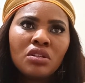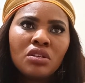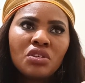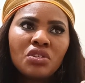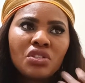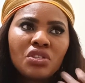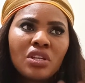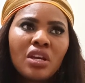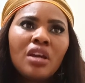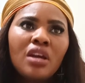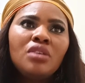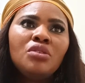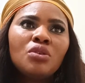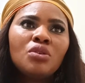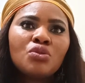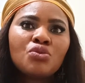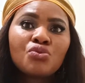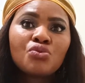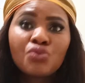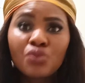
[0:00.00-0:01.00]
share
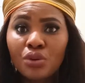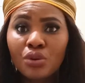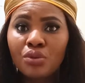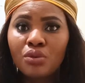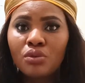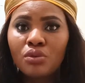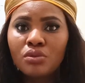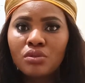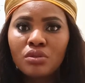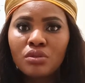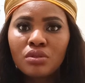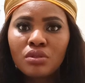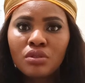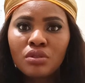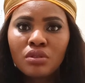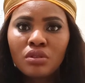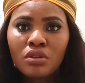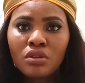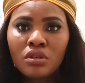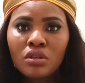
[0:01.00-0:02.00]
your struggles,
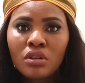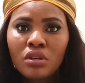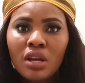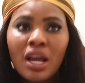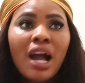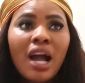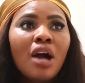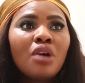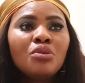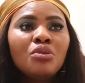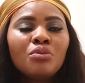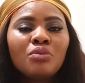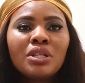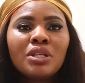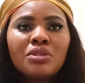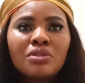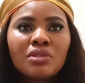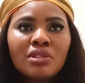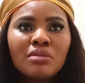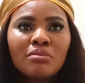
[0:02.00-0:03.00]
how you
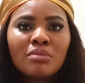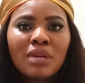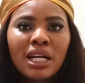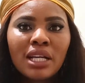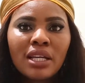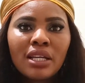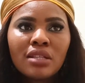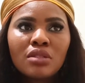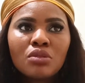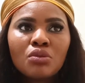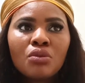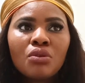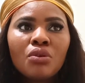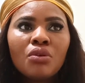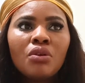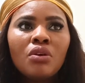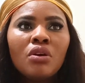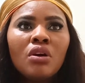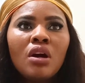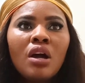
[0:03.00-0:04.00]
went to the market,
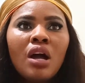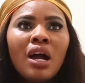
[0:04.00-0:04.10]
or